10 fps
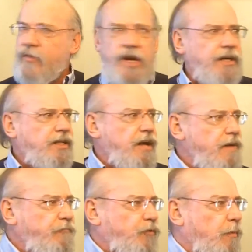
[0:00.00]
They're
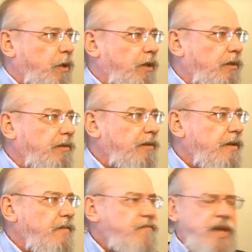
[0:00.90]
comfortable.
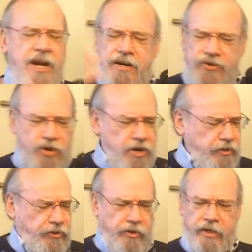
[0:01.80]
They're
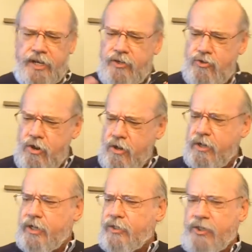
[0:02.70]
nurtured and
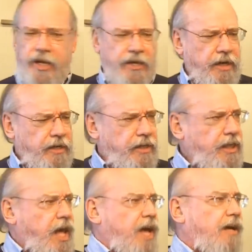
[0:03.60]
nourished and they're
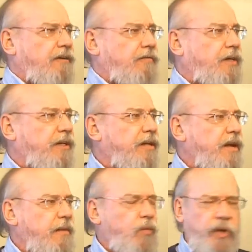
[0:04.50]
loved, and
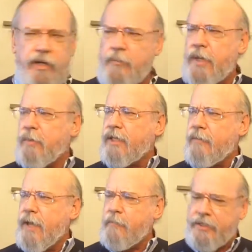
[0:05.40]
weird people
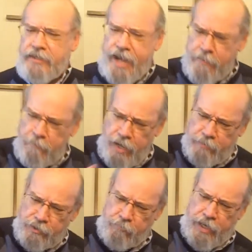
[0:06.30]
come up and tap
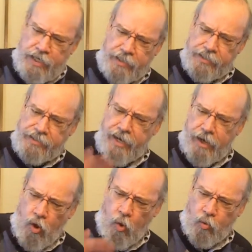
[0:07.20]
mama's belly and
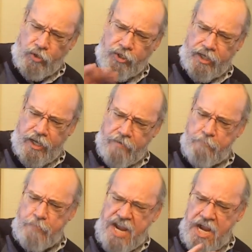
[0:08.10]
say, oh, you're
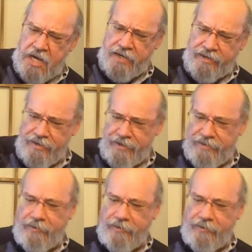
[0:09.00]
getting big.